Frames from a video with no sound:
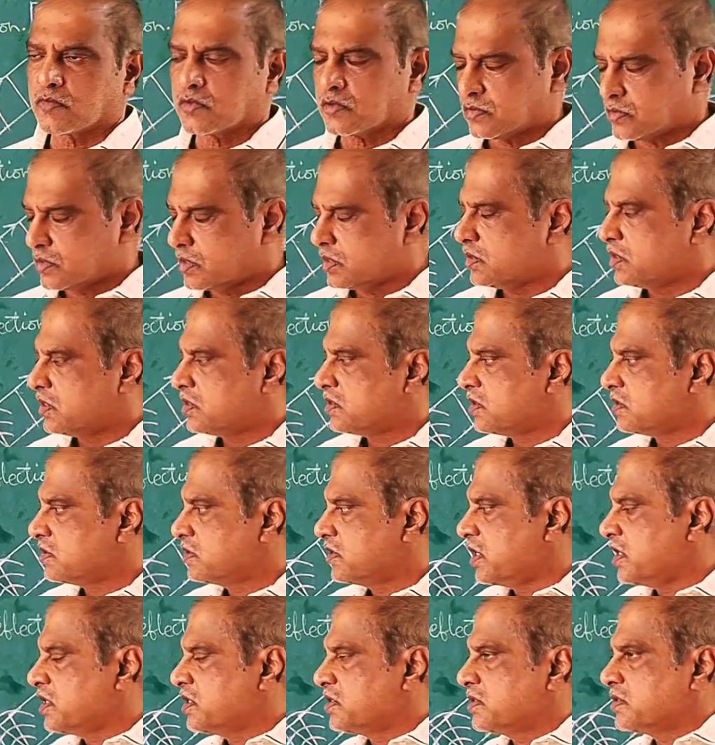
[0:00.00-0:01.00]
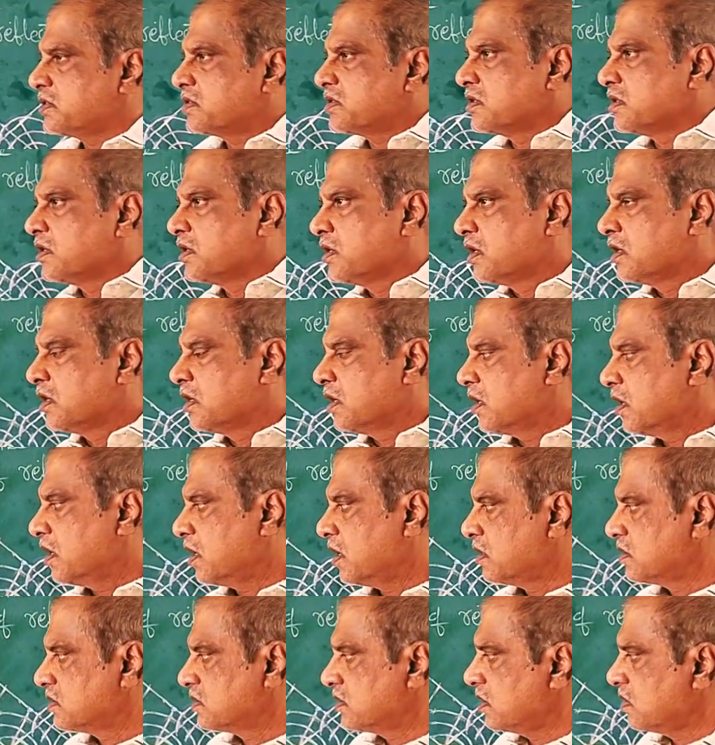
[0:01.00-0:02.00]
See, there is a change,
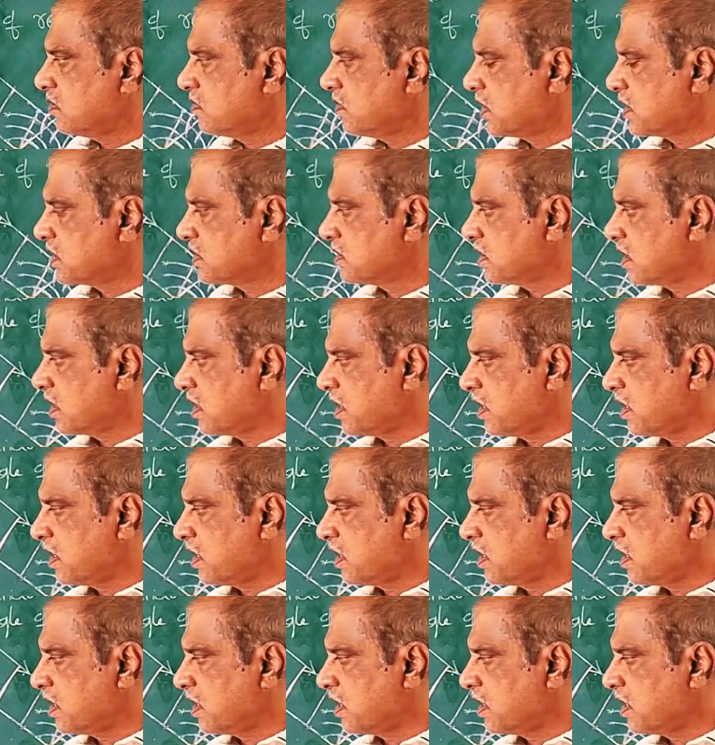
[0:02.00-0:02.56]
and see what is the